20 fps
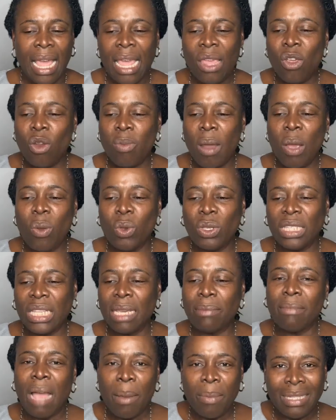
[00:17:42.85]
And your Yoruba go
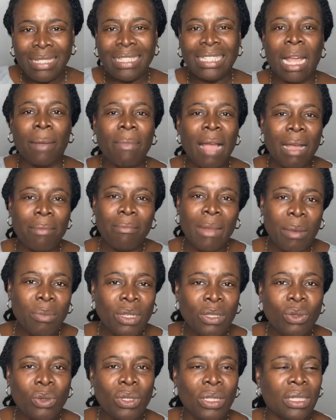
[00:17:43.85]
say, "Pami sita ma
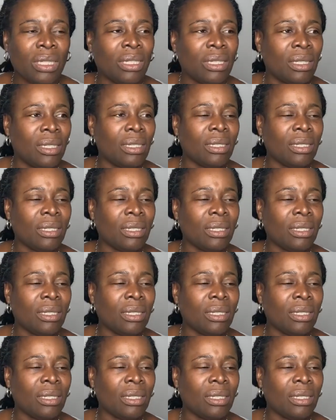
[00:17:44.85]
pami so